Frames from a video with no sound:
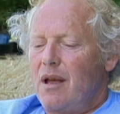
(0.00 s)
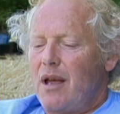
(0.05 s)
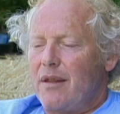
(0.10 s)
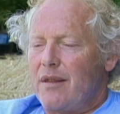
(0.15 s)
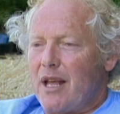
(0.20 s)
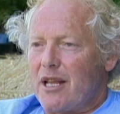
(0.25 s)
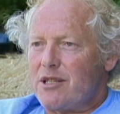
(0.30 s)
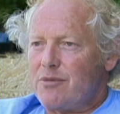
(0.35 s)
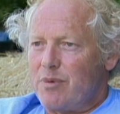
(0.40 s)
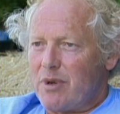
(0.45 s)

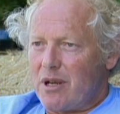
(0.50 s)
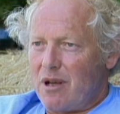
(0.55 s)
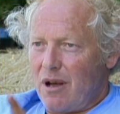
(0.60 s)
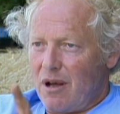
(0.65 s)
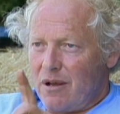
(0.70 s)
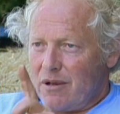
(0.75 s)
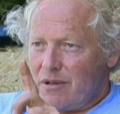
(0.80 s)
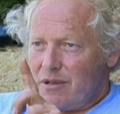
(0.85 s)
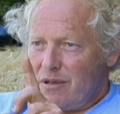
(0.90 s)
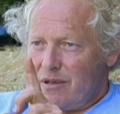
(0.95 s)
And that's
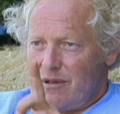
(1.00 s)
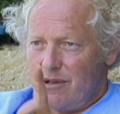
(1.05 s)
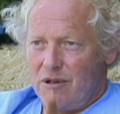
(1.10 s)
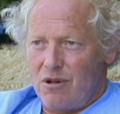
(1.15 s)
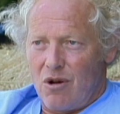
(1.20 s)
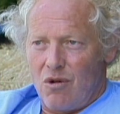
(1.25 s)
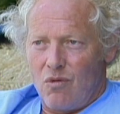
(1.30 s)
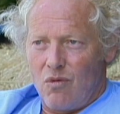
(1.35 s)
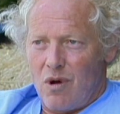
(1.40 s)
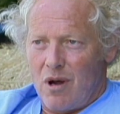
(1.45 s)
because you
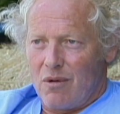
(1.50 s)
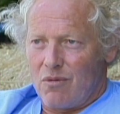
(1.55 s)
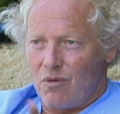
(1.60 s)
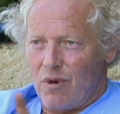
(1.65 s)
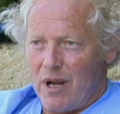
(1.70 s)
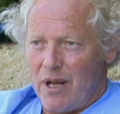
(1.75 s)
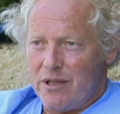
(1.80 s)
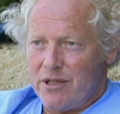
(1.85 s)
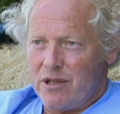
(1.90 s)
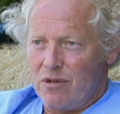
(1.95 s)
don't want
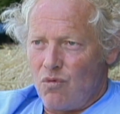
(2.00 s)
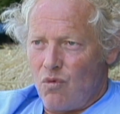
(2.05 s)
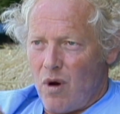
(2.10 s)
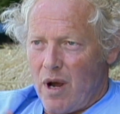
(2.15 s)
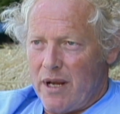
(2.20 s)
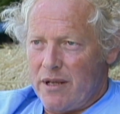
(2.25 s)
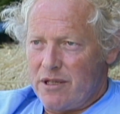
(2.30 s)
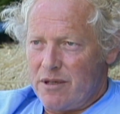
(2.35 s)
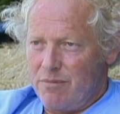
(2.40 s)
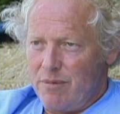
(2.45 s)
reds and
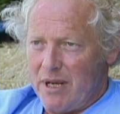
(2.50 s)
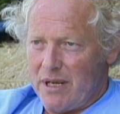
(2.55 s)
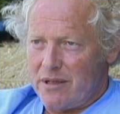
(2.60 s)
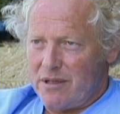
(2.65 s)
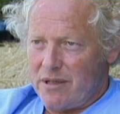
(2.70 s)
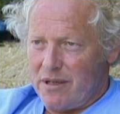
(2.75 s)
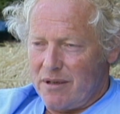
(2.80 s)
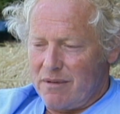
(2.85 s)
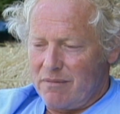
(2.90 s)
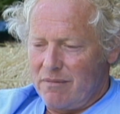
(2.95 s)
whites
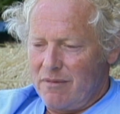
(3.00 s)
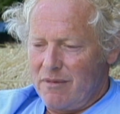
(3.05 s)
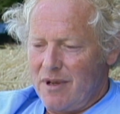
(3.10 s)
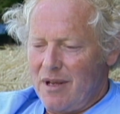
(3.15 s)
mixing.